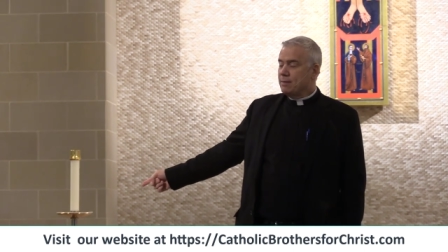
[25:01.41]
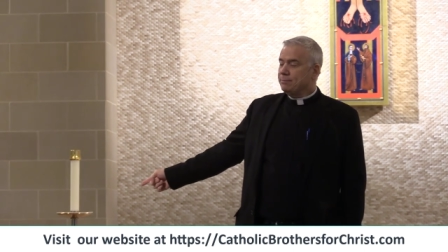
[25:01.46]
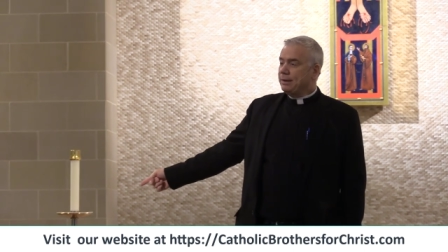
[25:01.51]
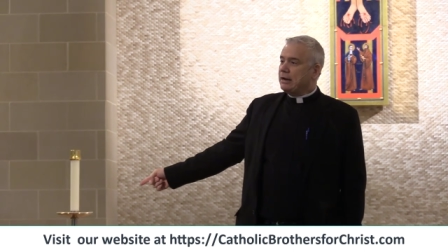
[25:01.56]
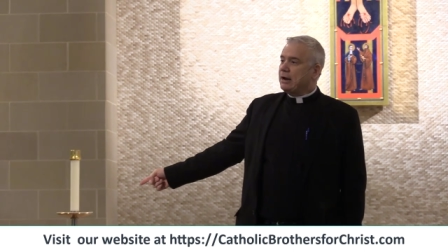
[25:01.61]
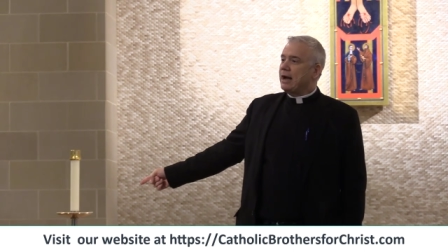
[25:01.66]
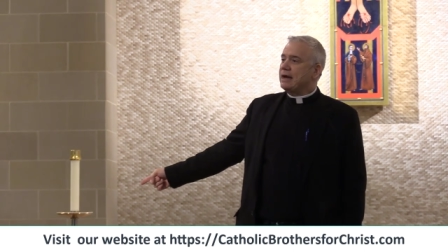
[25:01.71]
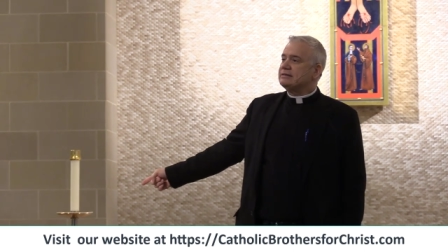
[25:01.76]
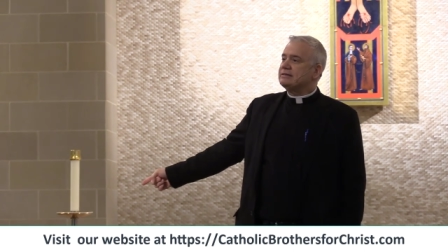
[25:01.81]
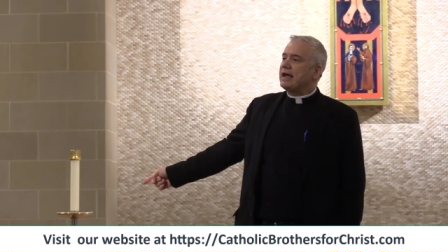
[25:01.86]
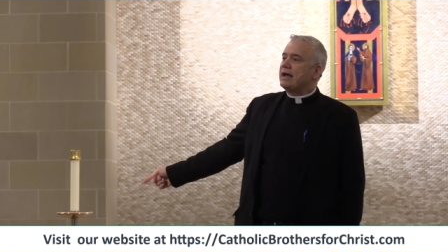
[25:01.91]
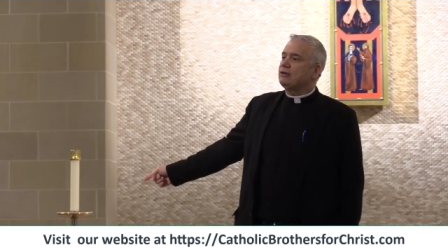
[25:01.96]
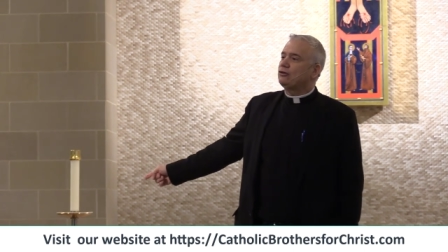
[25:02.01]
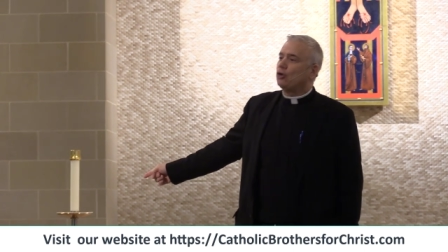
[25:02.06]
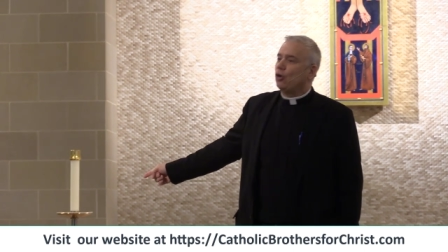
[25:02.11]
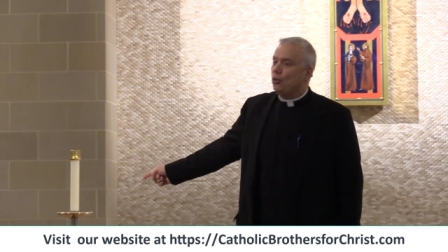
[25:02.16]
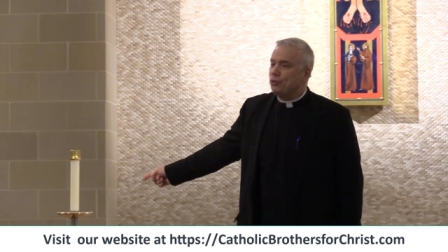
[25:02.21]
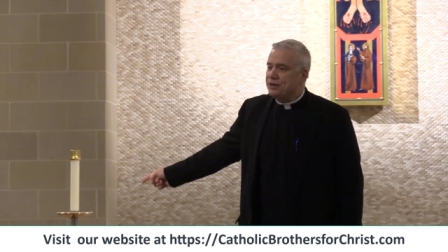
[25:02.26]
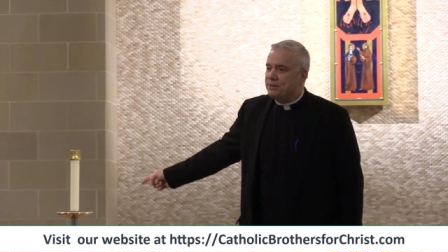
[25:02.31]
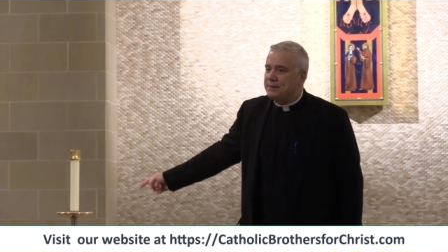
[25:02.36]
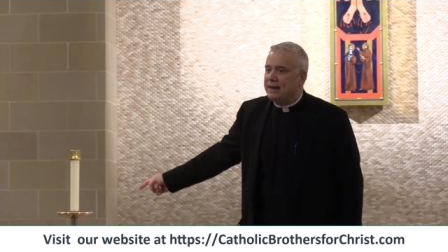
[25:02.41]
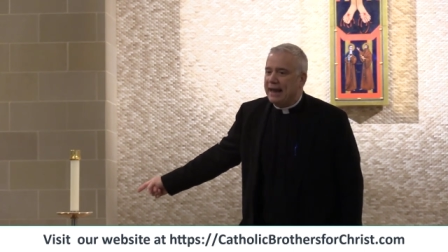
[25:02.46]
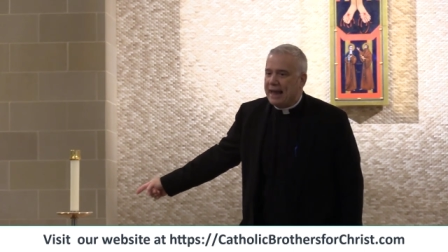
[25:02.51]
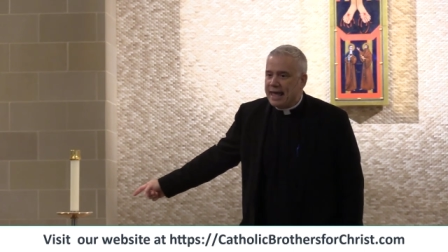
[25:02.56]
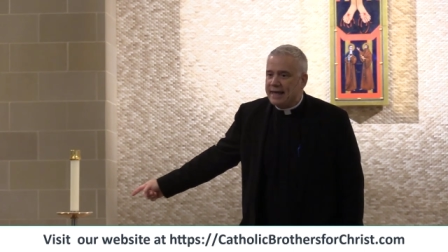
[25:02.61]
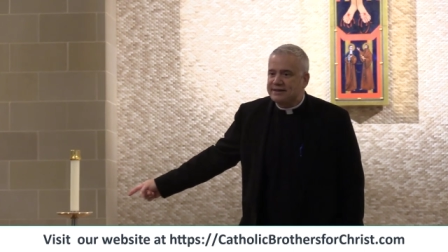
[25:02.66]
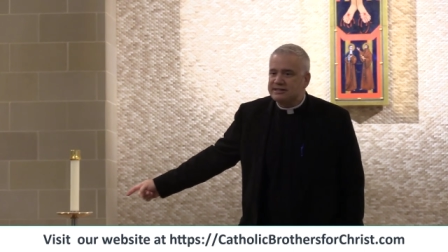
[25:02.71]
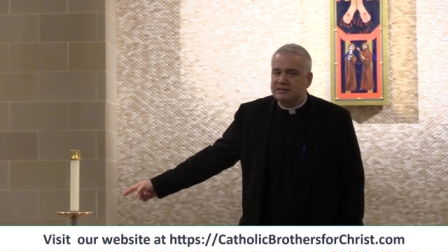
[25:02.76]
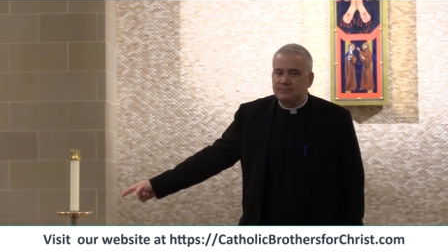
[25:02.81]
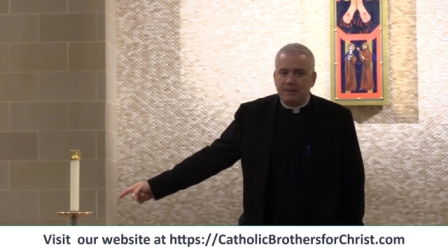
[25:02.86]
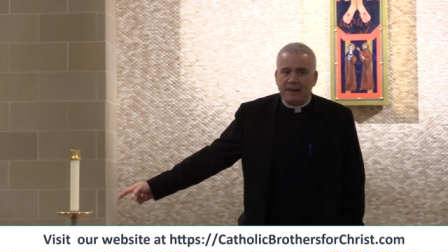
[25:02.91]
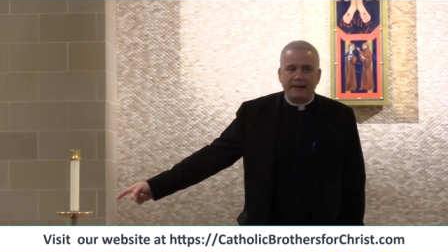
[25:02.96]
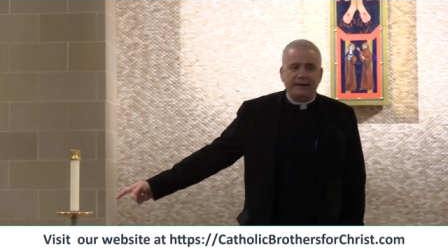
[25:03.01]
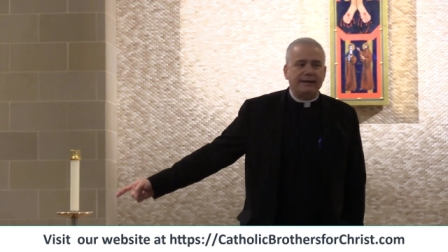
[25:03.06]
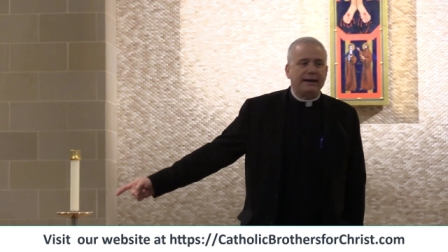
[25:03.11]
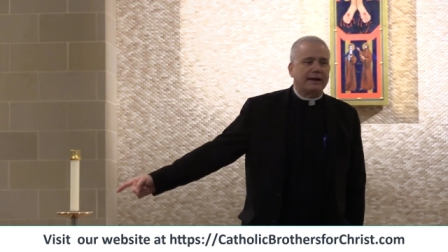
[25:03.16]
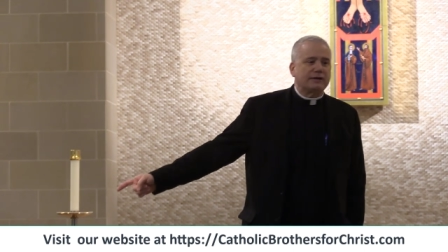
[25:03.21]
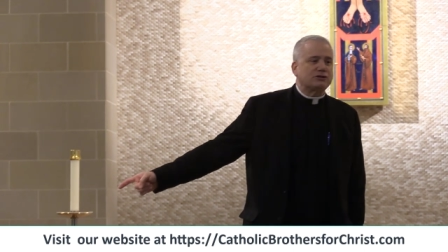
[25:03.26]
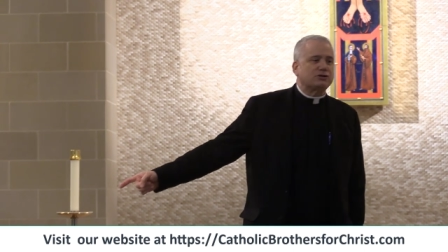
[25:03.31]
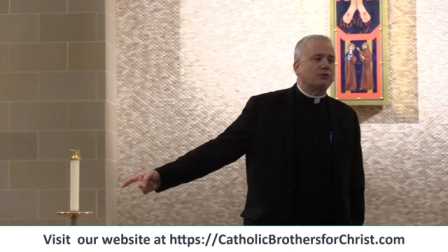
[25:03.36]
because I told them they had to spend
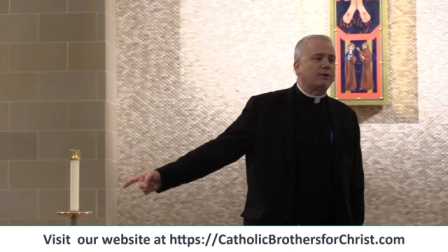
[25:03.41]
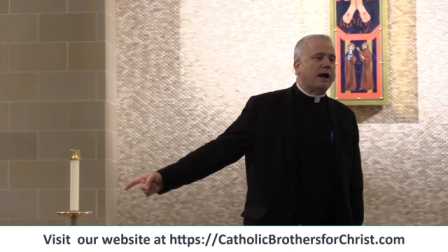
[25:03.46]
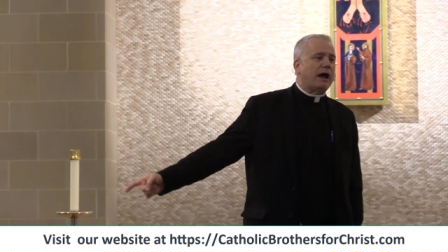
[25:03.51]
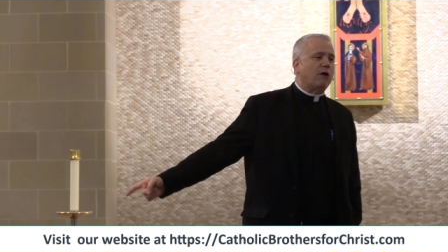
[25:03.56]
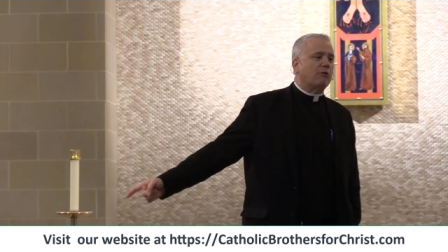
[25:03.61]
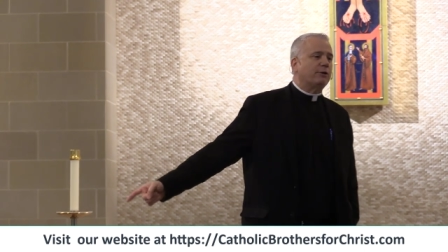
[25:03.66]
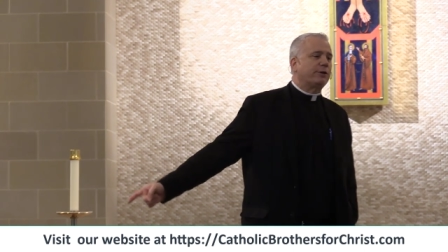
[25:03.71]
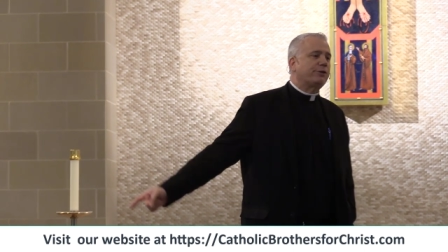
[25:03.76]
an extra hour